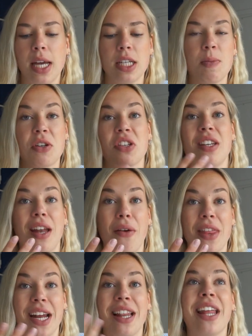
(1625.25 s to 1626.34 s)
and especially now
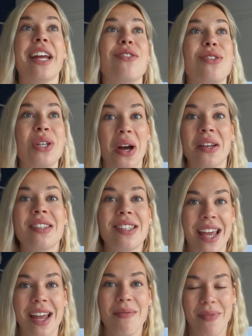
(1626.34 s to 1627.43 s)
that I like
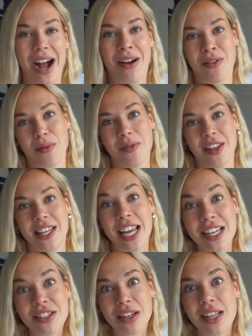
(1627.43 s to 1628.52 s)
just came back from
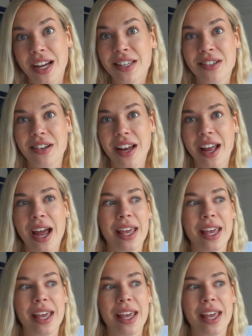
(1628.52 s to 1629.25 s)
vacation yesterday.